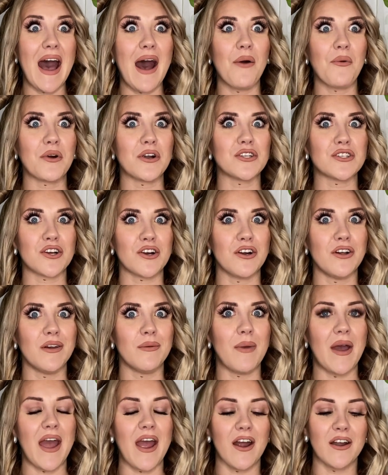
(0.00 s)
hours
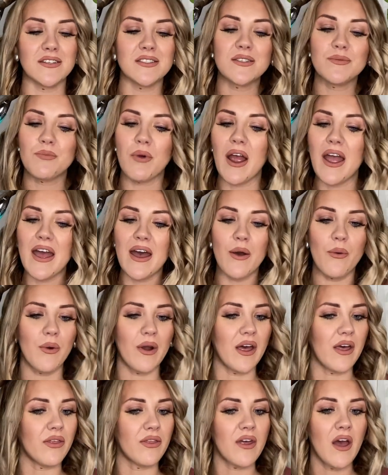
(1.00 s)
curling my hair, spray it
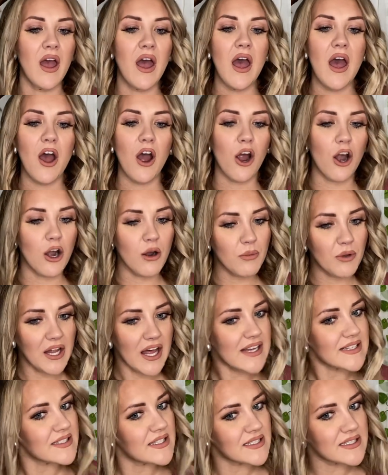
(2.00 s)
with Herbal
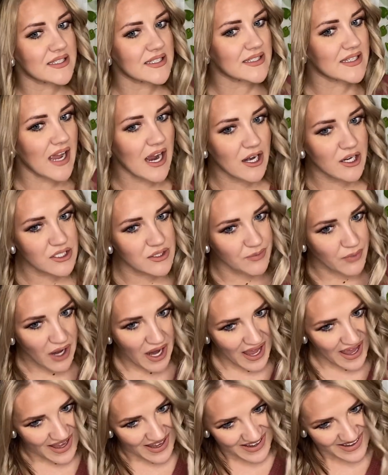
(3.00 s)
Essences
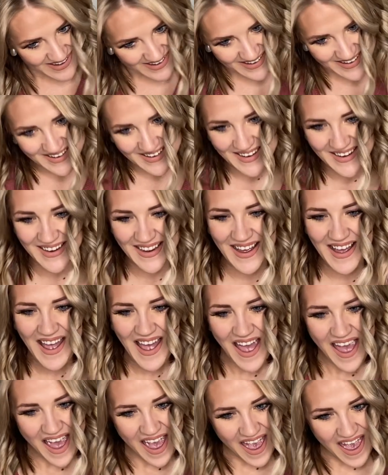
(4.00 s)
hairspray,
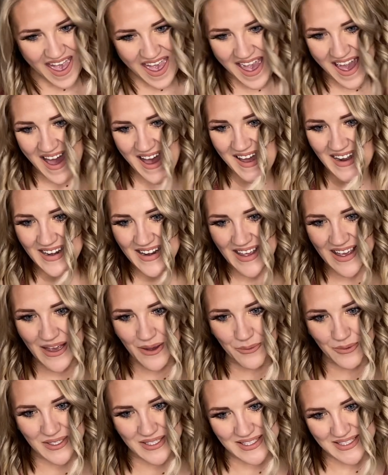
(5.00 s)
and
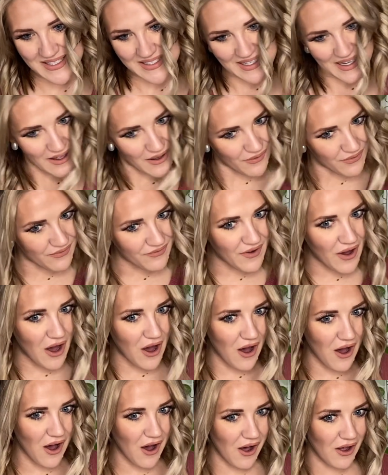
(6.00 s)
it would still
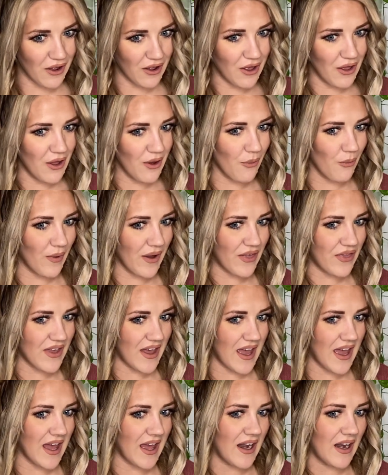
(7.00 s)
fall
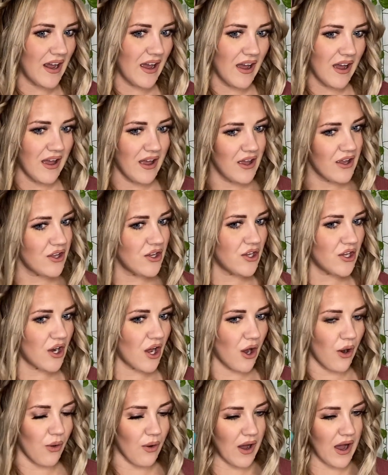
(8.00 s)
within, you
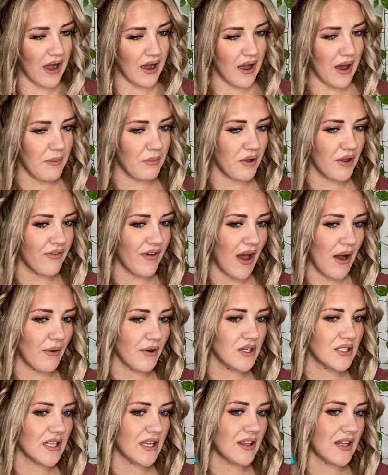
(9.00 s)
know, a couple of
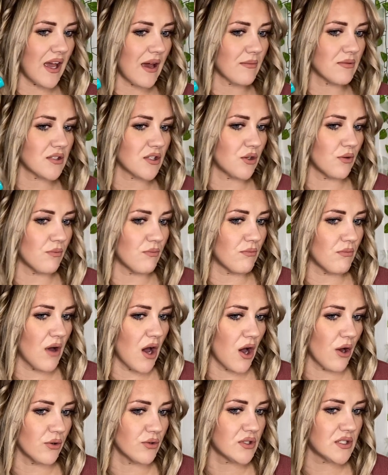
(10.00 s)
hours at the absolute
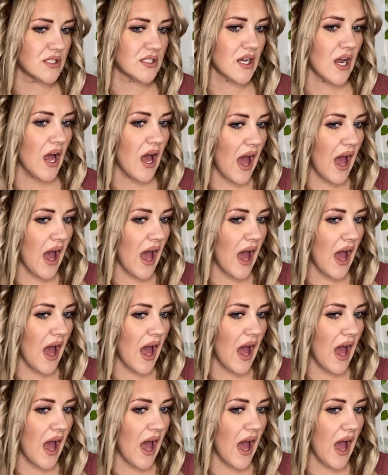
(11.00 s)
most.